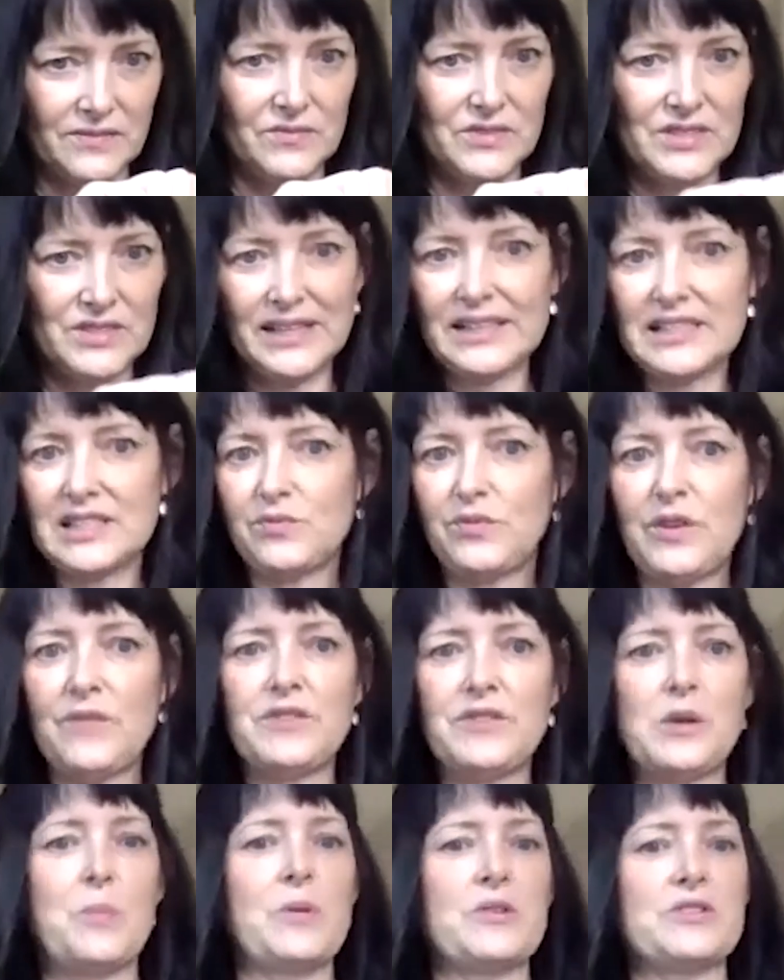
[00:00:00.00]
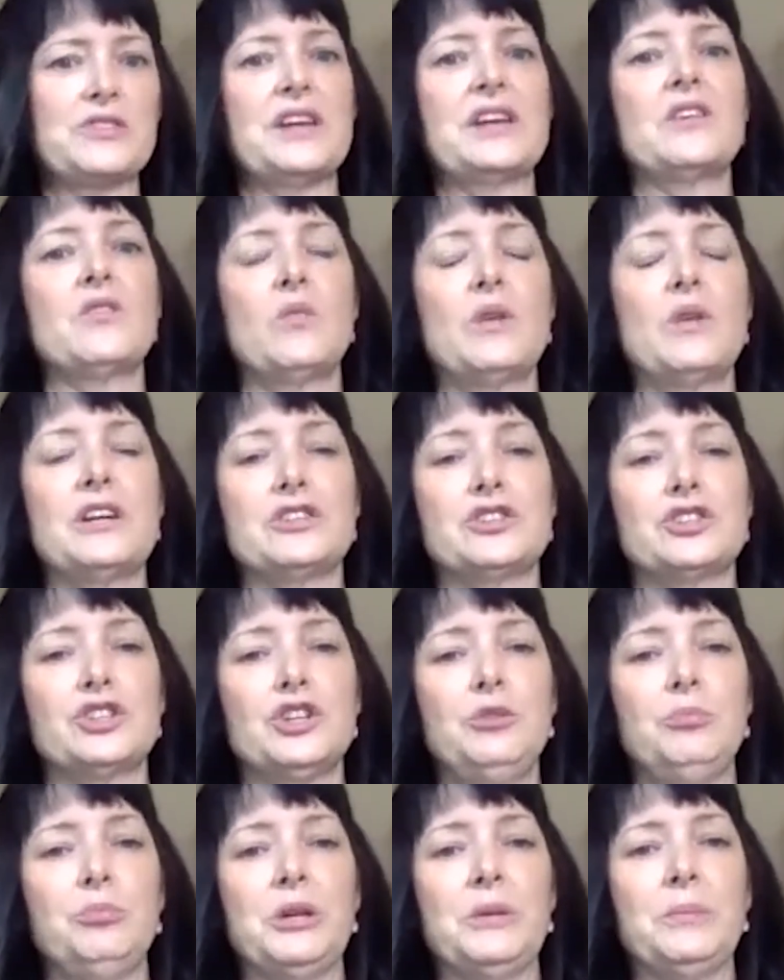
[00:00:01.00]
Say it's 50% of what it
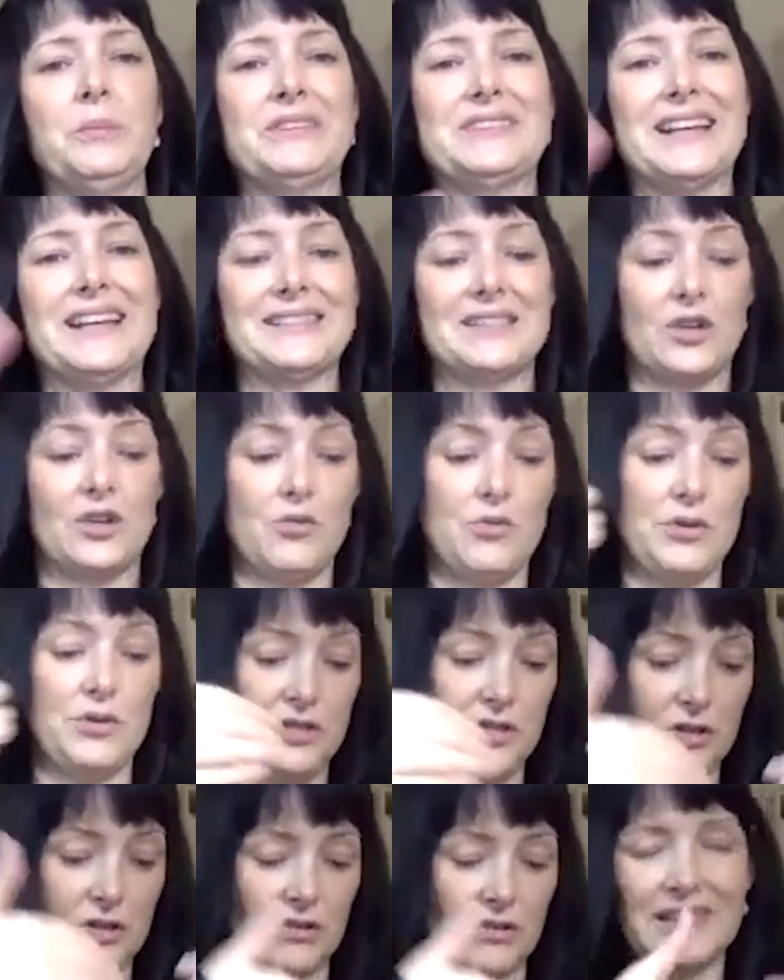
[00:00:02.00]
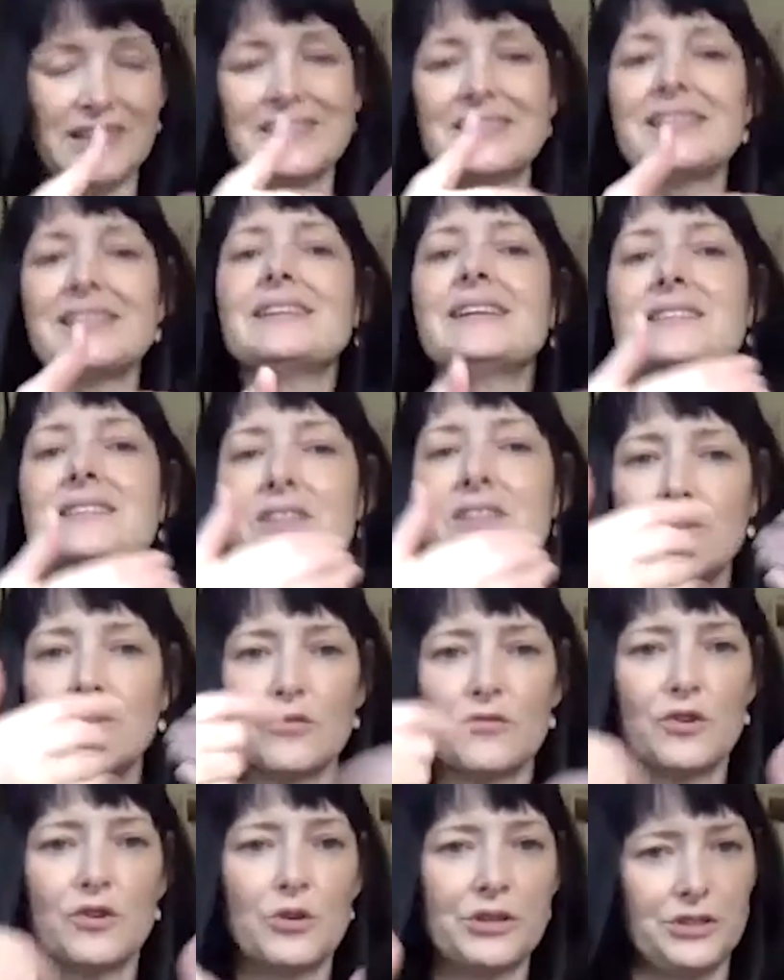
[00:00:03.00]
should be, but that's going to your, like say that's a
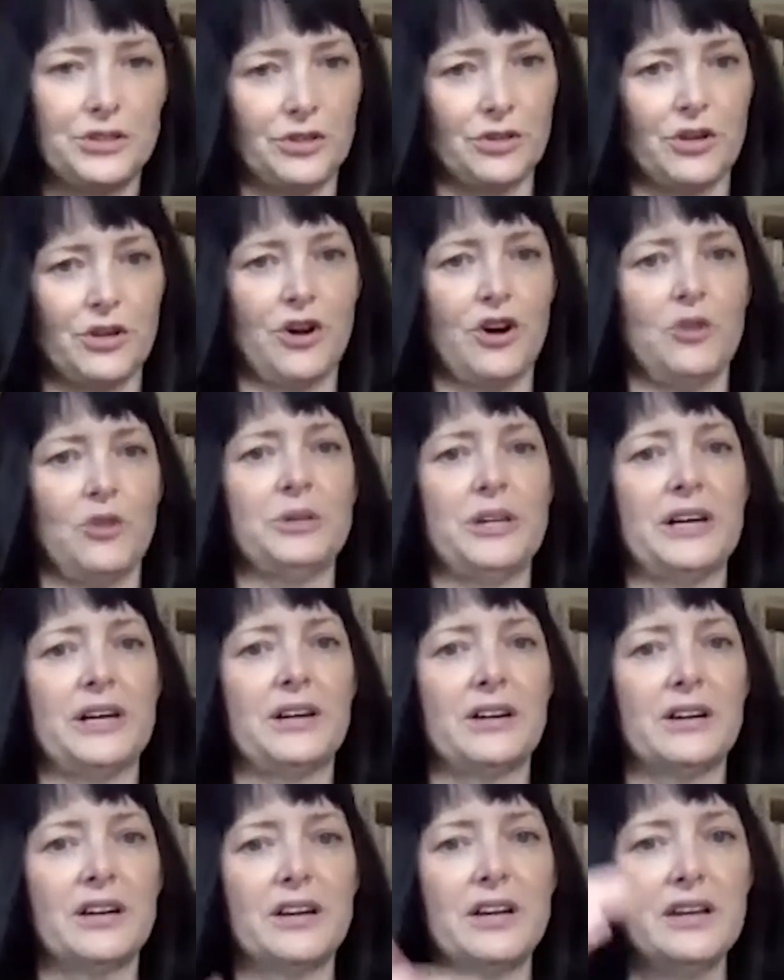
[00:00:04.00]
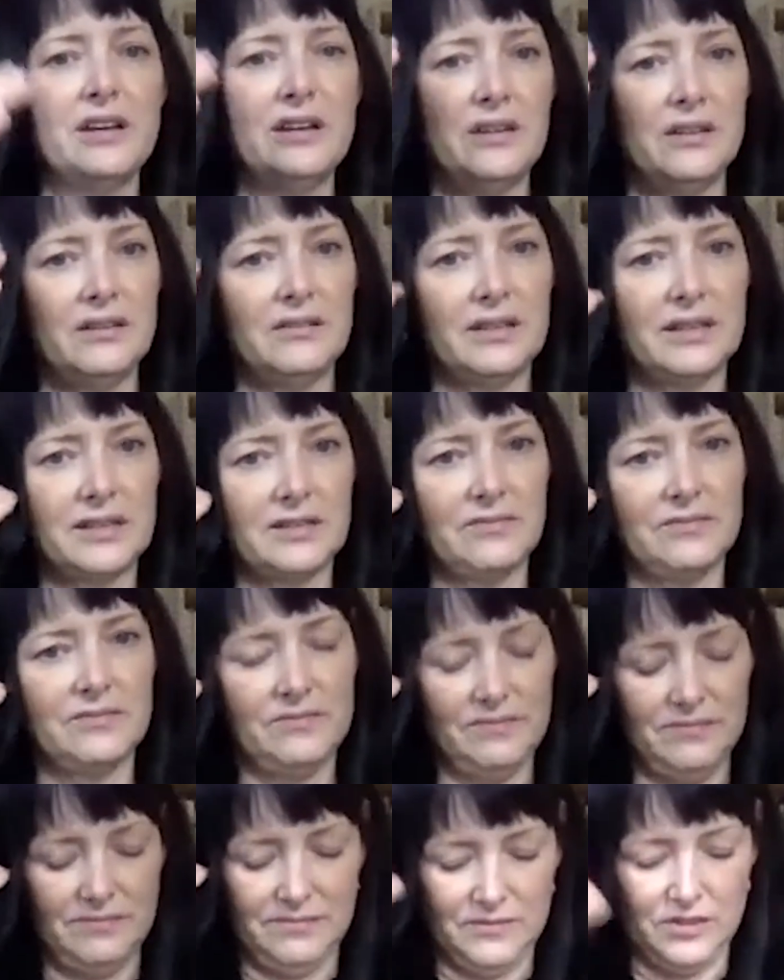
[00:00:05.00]
nerve going to your gallbladder, like
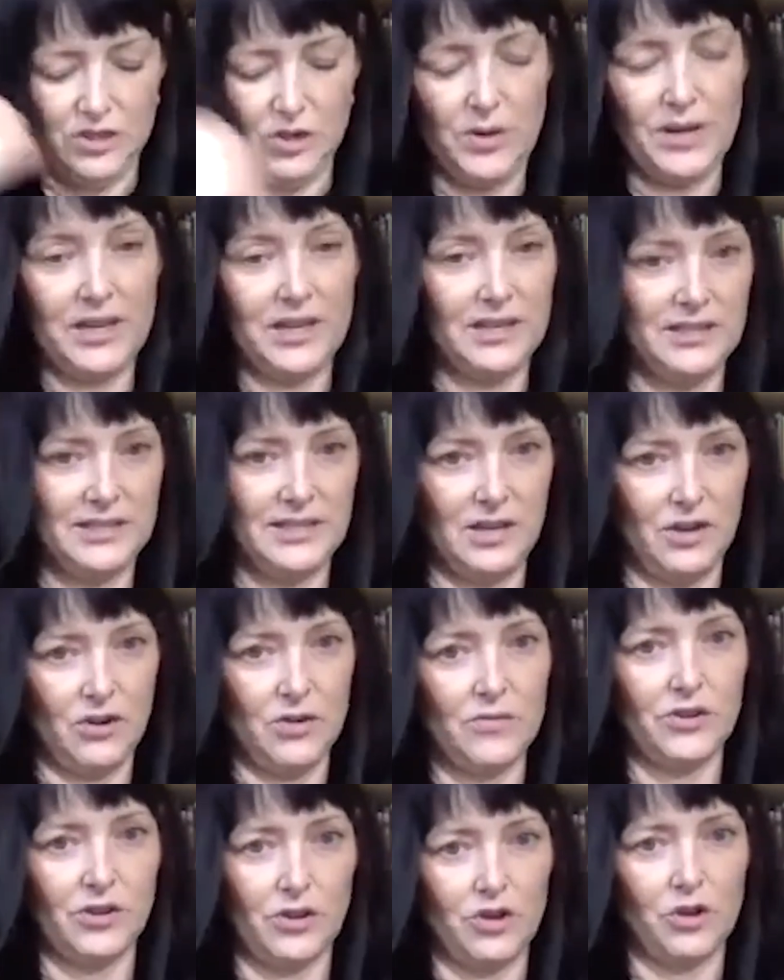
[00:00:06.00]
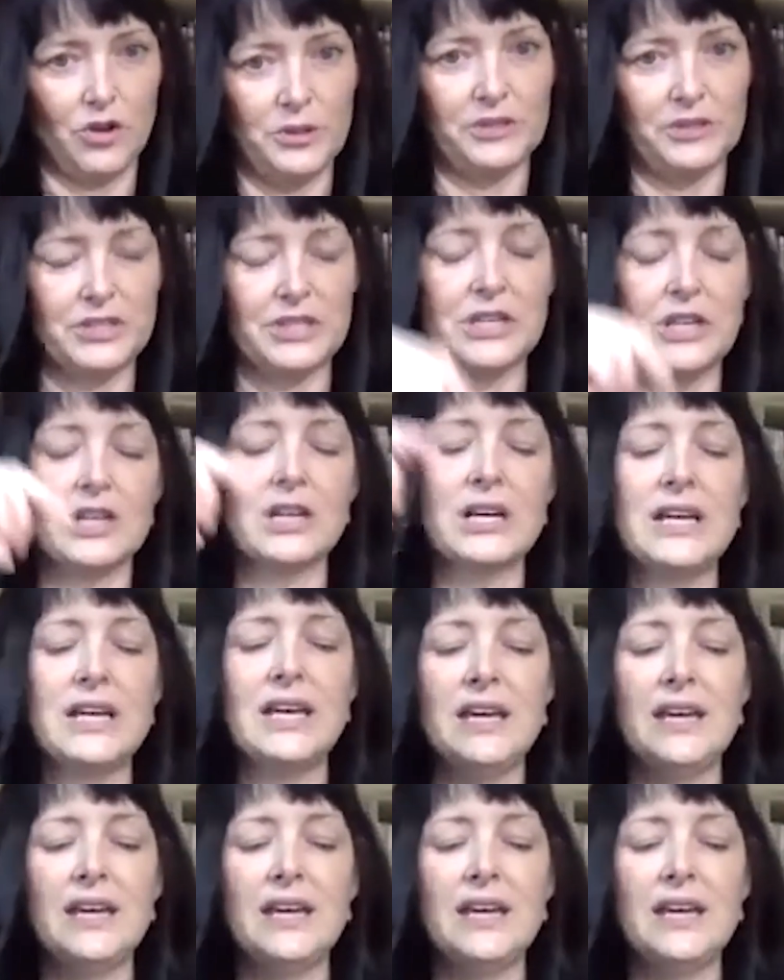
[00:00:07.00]
going into your gallbladder's in here,